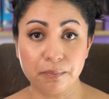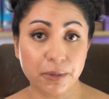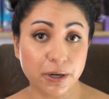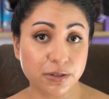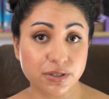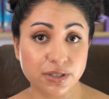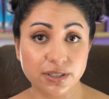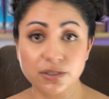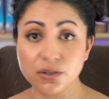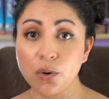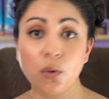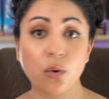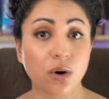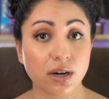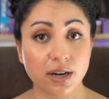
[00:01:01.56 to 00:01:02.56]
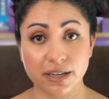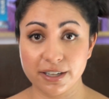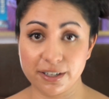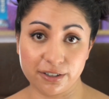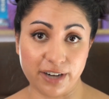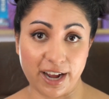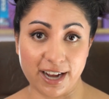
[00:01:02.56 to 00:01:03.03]
person or an
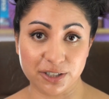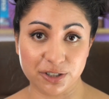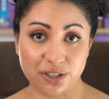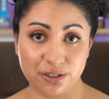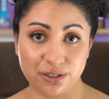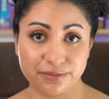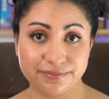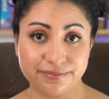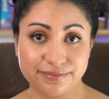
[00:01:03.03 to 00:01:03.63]
international.